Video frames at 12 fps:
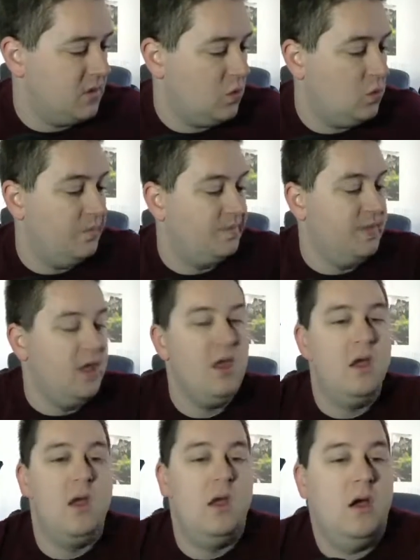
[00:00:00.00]
Cool.
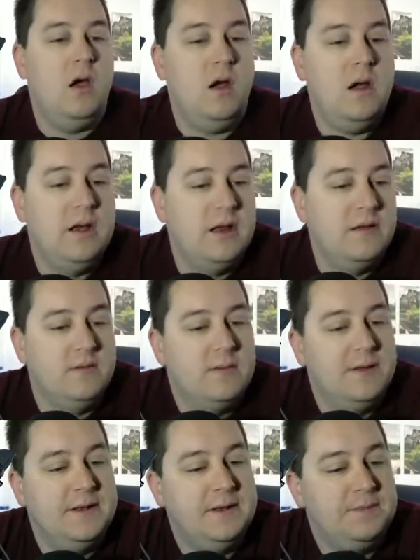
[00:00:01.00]
All right,
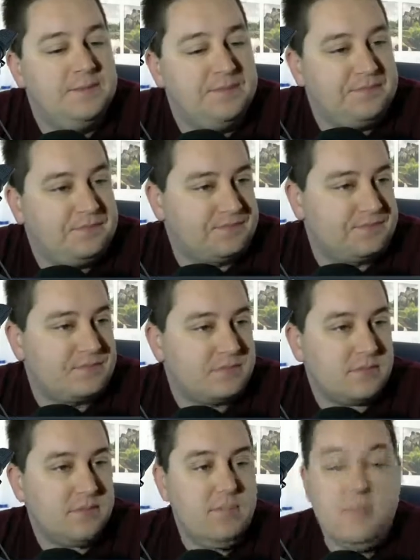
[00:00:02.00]
everybody.
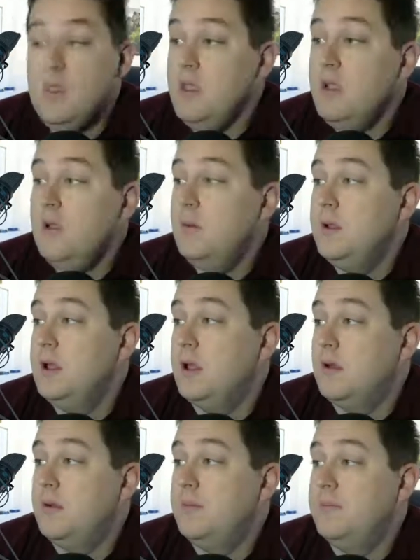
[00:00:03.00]
Here we
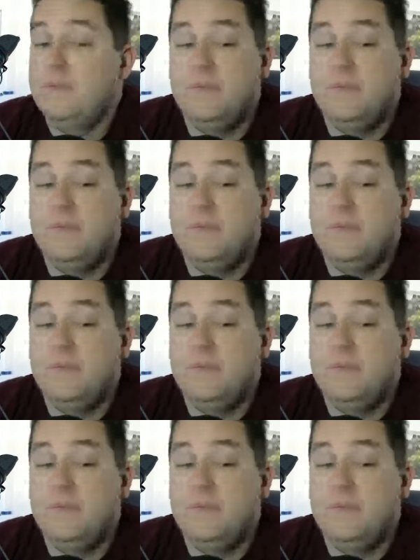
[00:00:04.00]
go.